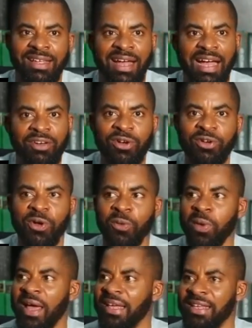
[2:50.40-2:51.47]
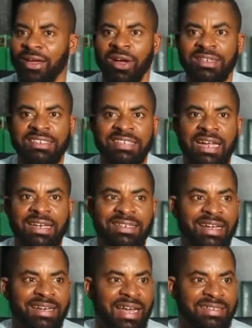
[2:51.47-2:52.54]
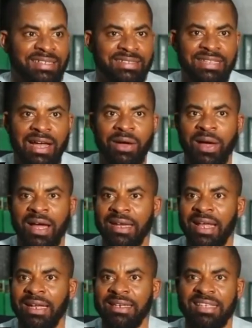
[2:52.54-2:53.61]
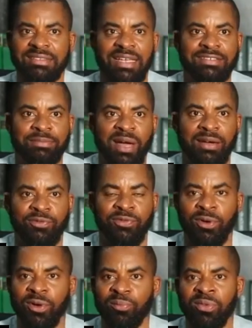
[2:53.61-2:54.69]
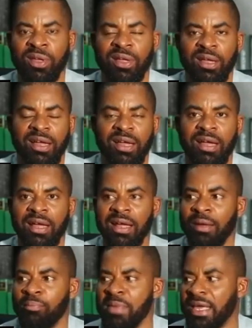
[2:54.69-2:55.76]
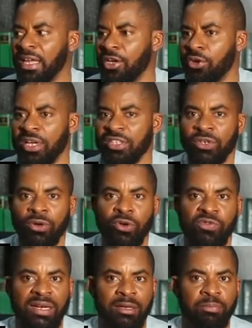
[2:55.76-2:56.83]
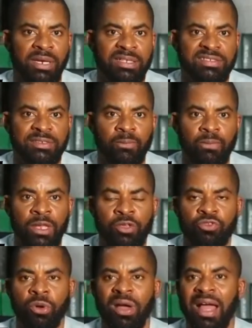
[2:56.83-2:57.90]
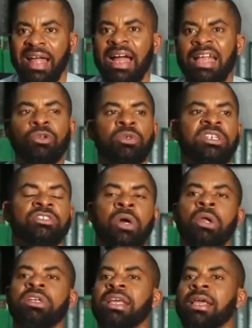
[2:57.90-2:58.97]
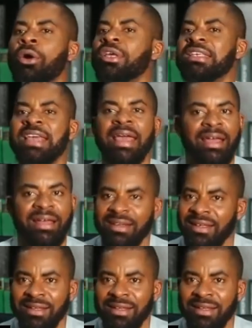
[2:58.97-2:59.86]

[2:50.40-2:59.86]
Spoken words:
I don't know where he got this idea that he's now an elder statesman for making noise all over the place. So I can do this all day, all year.